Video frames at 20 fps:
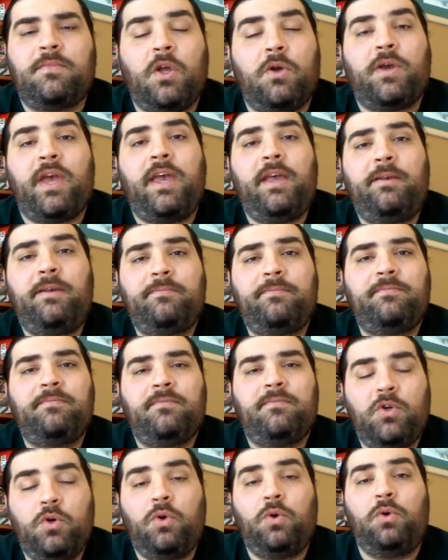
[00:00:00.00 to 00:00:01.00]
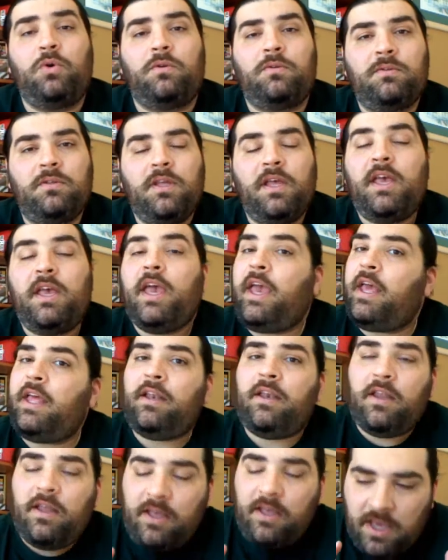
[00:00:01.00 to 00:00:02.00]
Okay? Cool.
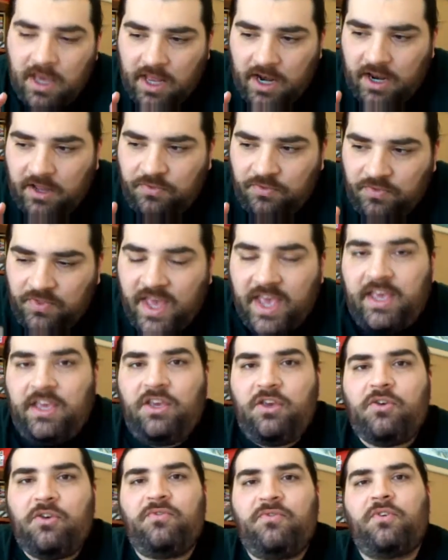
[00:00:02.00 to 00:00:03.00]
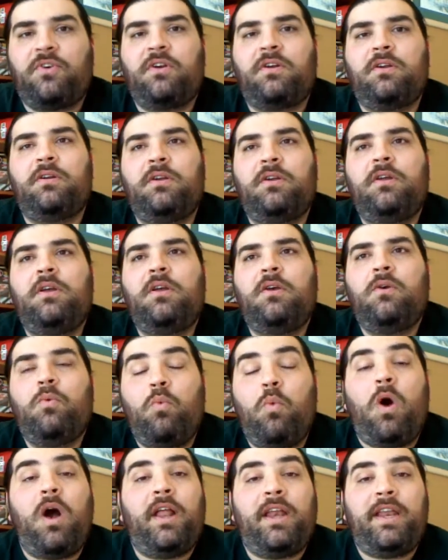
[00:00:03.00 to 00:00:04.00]
And I thank you for
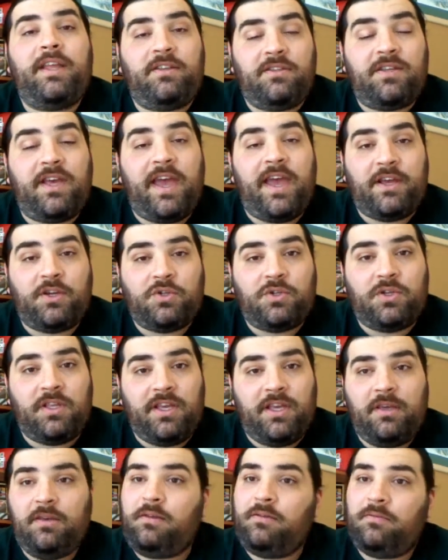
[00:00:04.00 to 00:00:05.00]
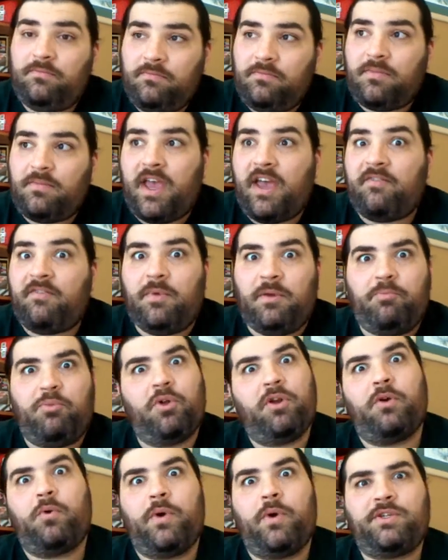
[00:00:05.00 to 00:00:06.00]
wanting to actually have me
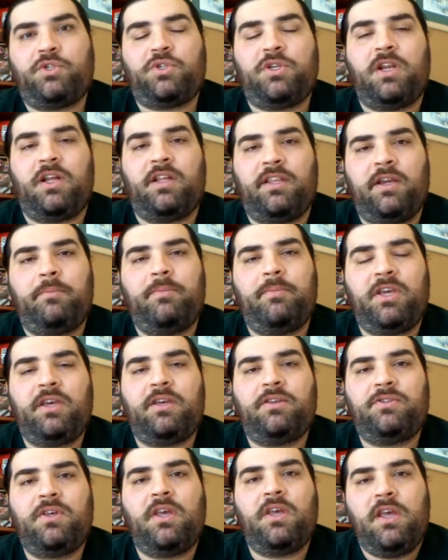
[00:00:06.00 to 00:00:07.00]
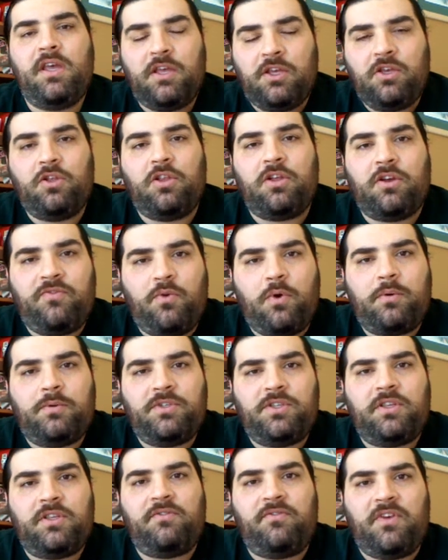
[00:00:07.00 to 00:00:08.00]
put a question on there, because you look
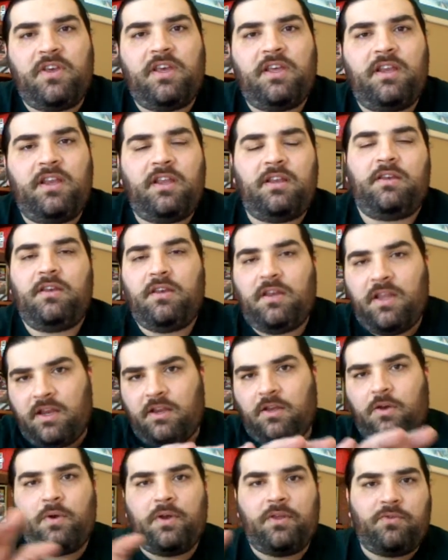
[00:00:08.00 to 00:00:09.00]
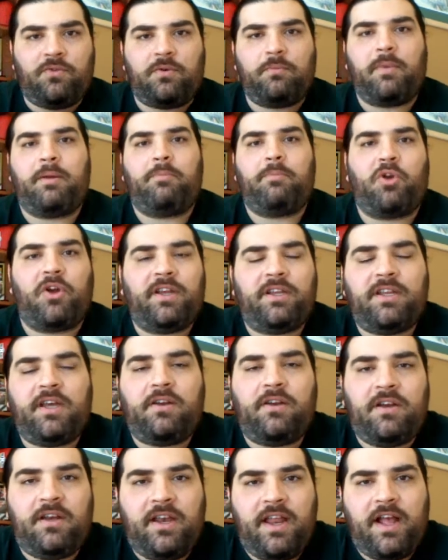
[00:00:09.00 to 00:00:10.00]
forward to the vid and going through my
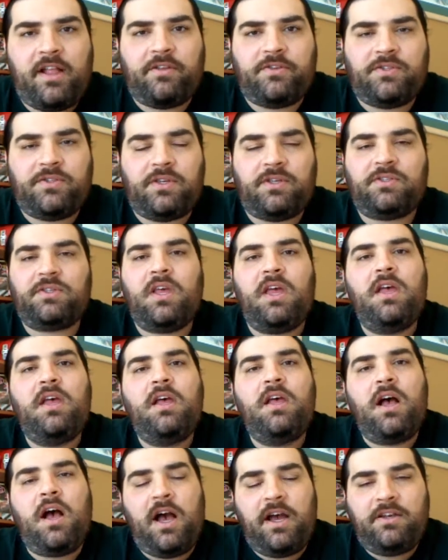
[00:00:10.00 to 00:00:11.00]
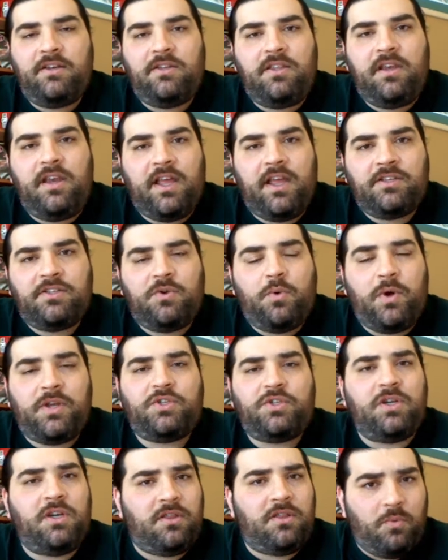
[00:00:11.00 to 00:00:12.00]
breakdown and analysis. On to the next
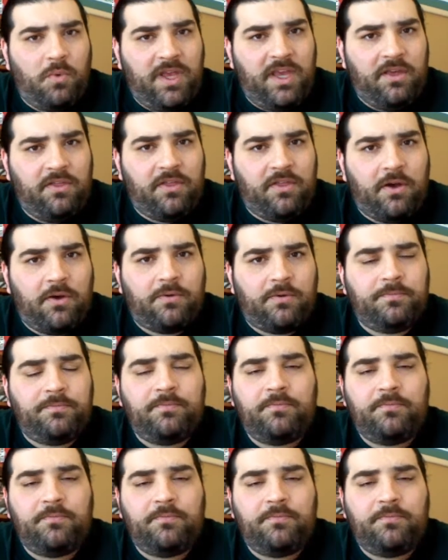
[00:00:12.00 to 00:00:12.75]
question of the week, though.